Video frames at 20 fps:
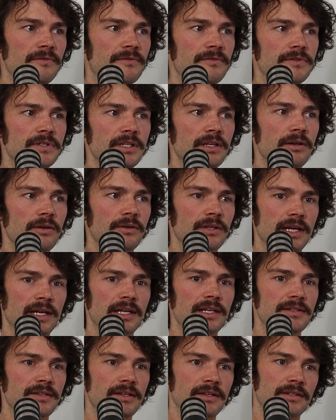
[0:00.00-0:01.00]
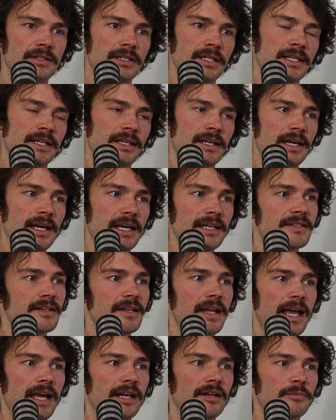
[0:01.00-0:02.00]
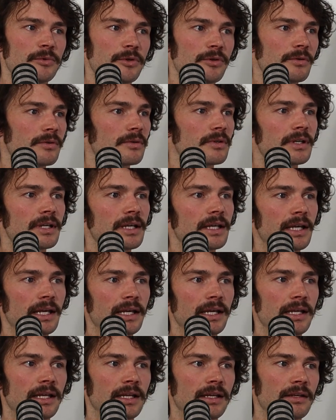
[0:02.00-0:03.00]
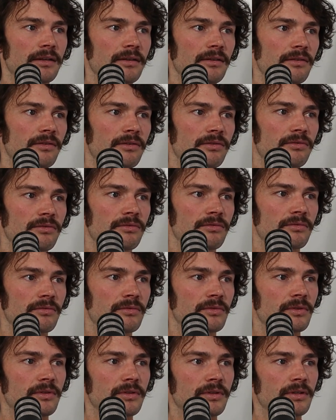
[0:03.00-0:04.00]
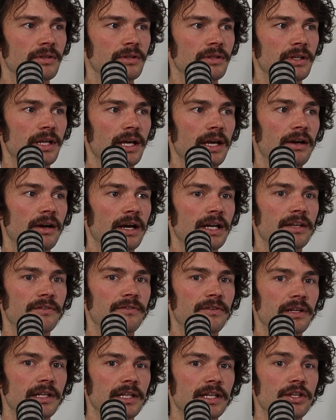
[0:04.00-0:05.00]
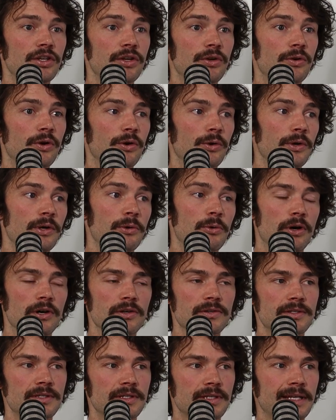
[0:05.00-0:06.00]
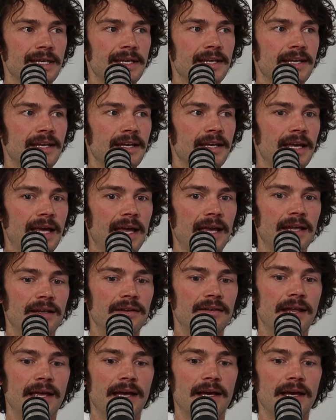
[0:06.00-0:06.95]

So yeah, he's an animal, and yeah, I definitely knew who he was. And now,